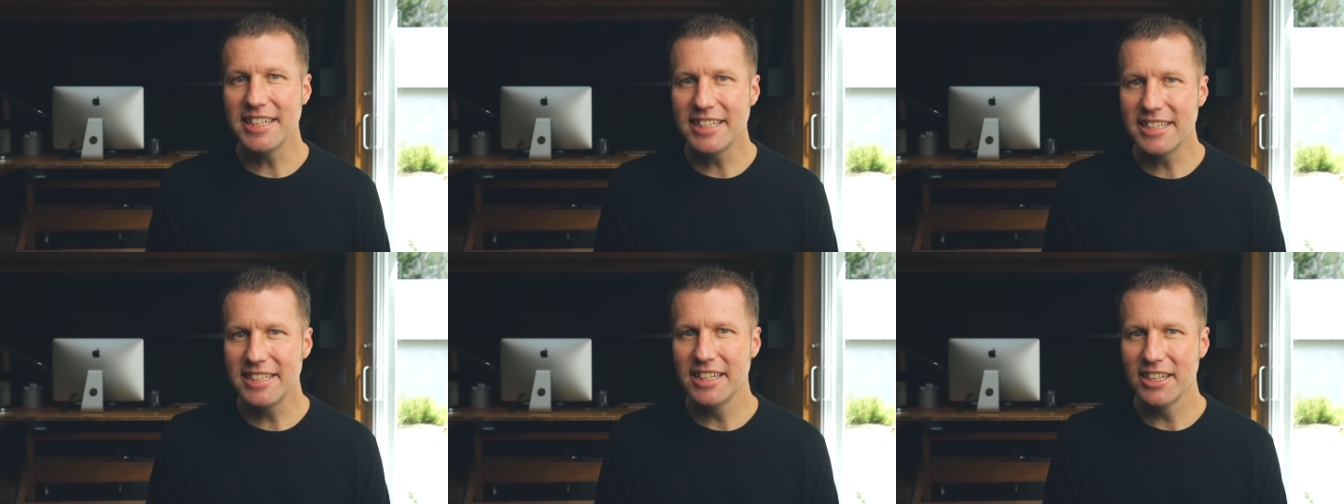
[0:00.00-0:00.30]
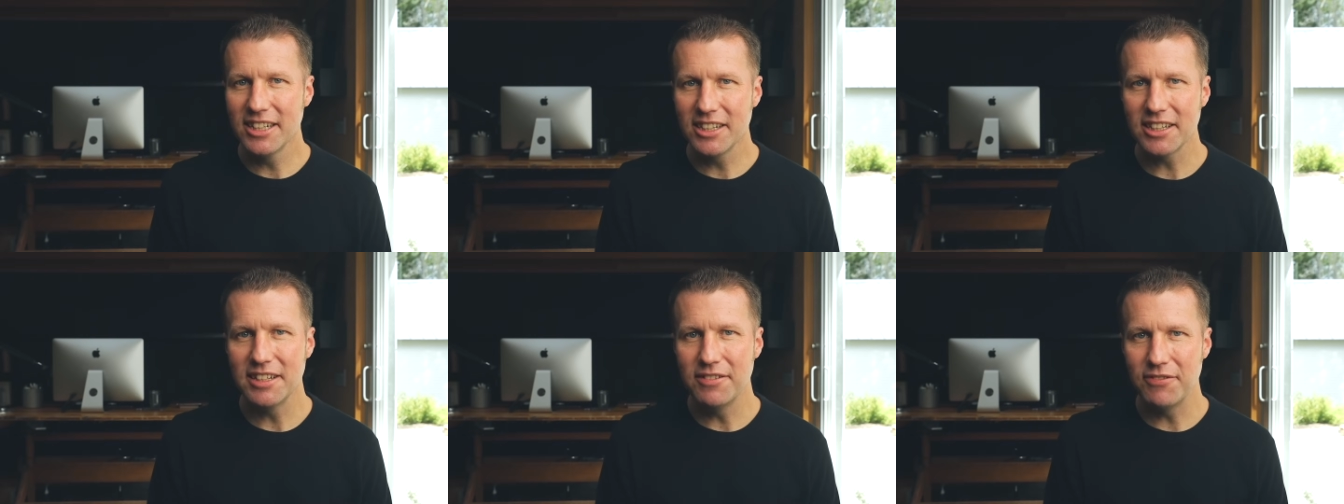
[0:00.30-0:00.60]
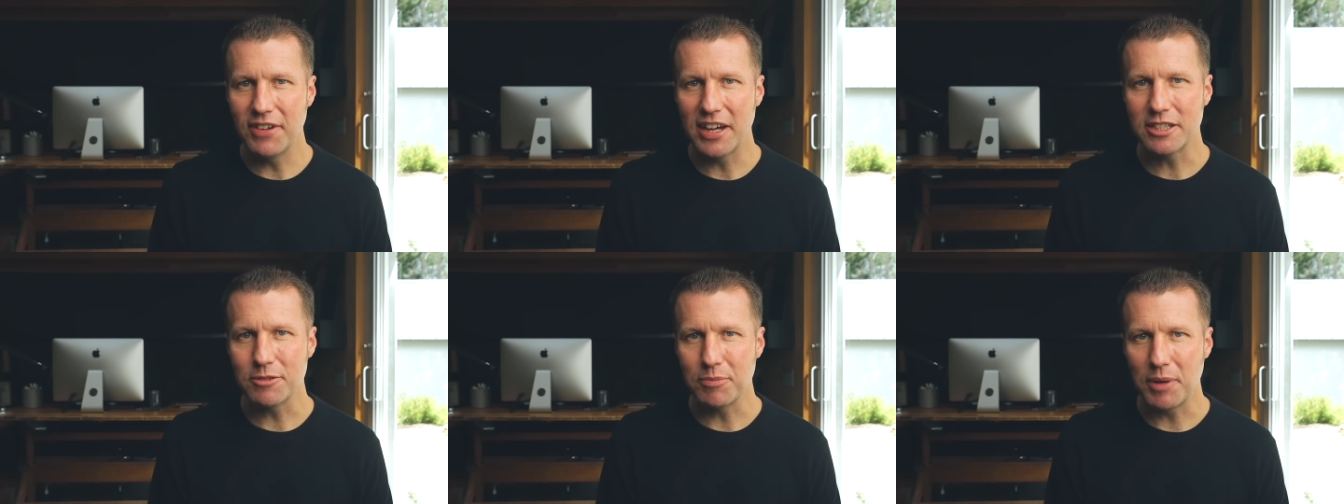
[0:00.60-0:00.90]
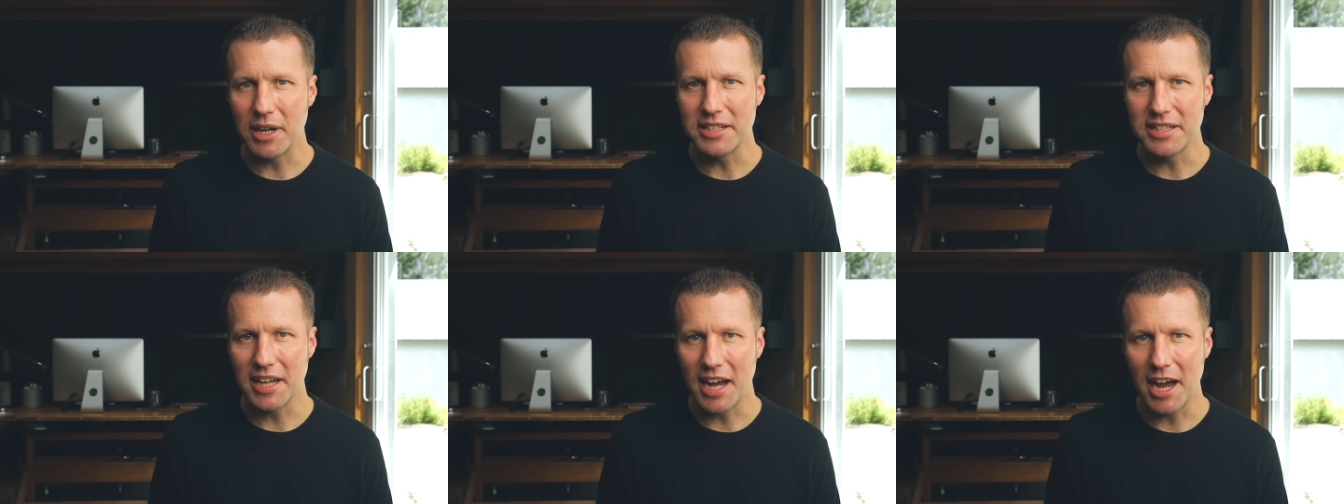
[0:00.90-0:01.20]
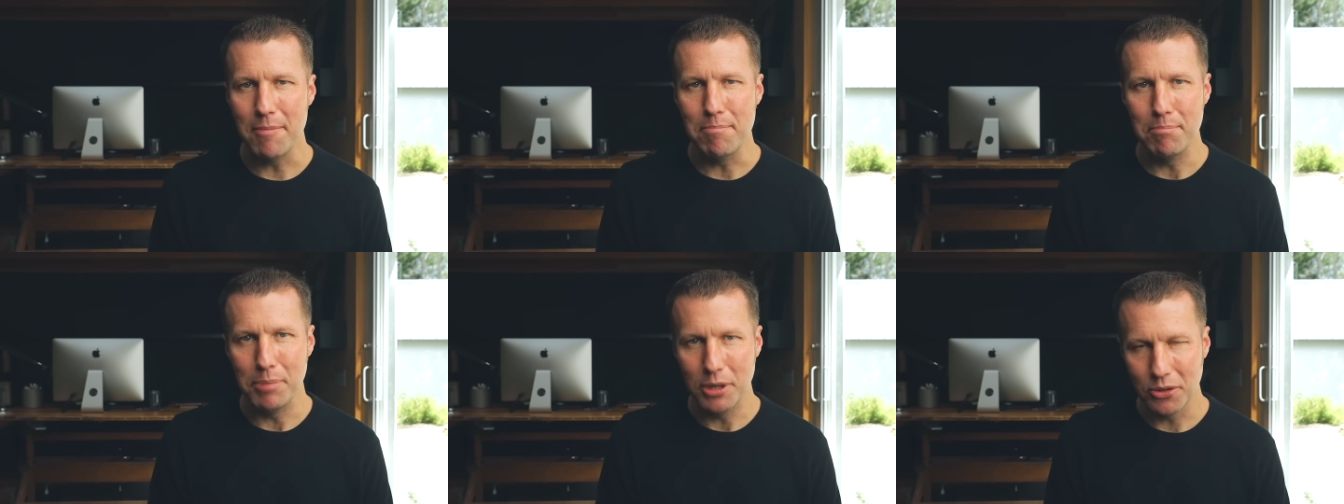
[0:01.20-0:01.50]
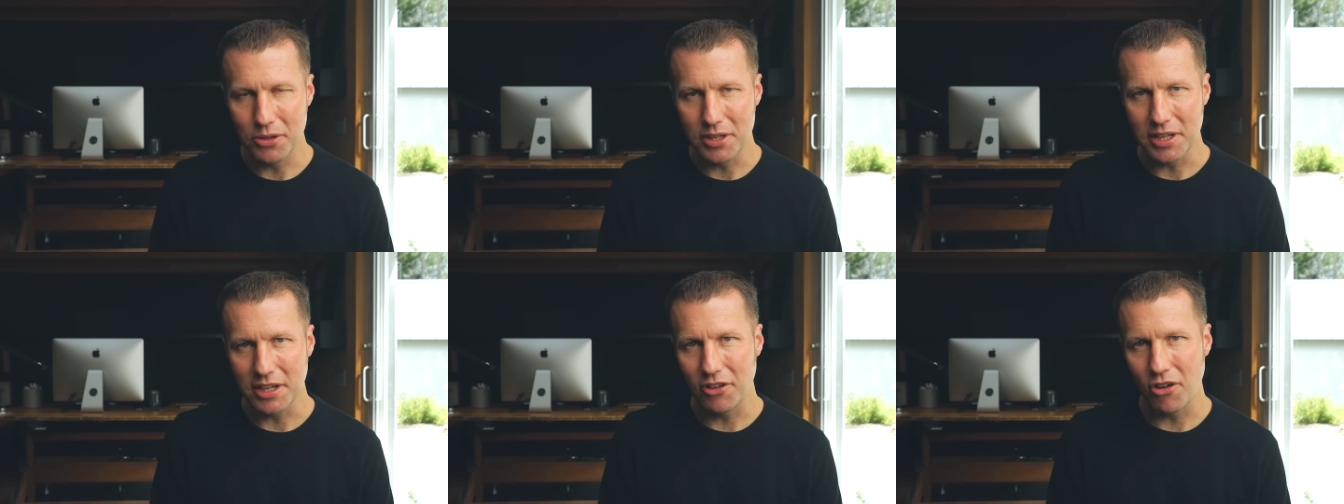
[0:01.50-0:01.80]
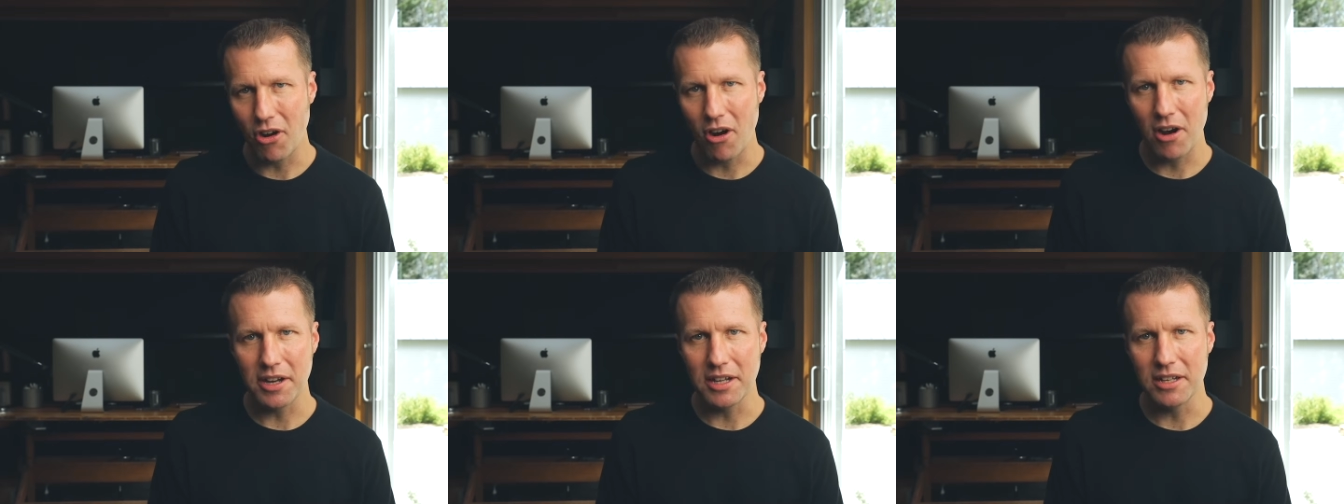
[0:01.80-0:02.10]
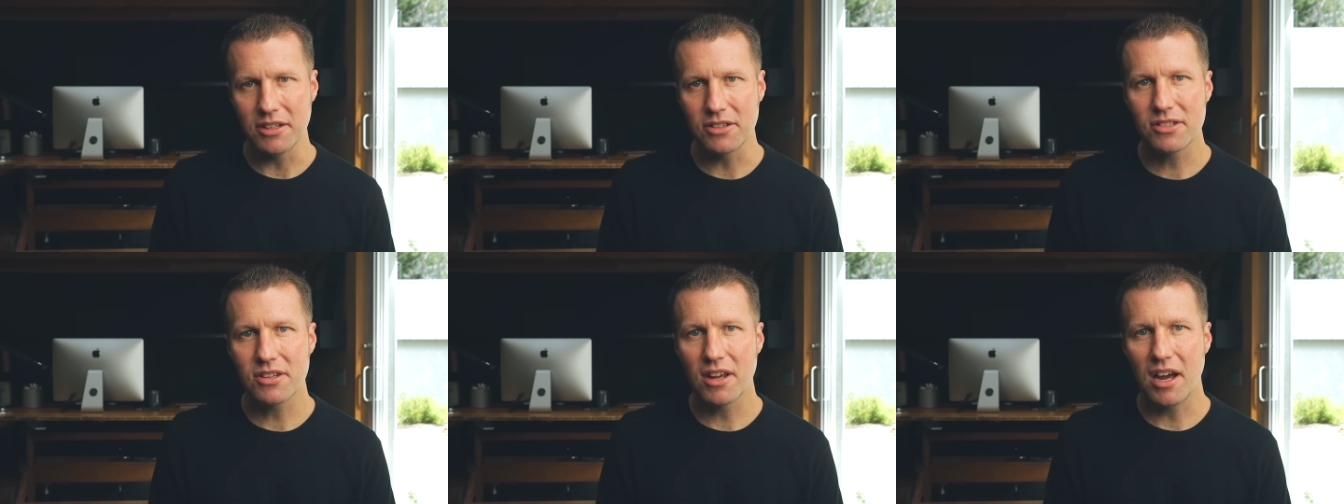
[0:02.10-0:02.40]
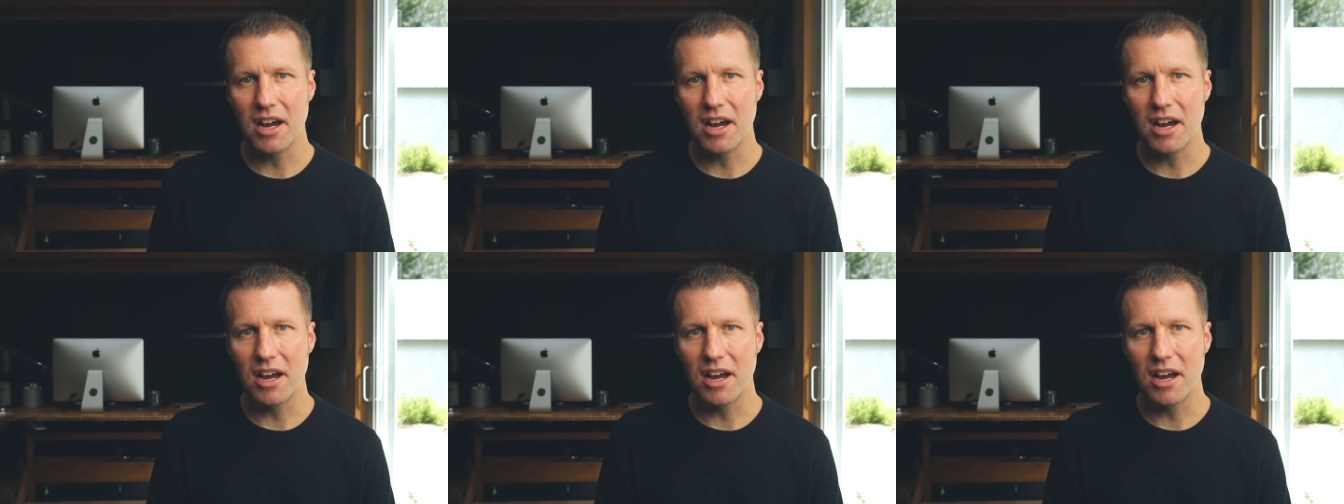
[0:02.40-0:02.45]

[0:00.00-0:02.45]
still invest my time building an audience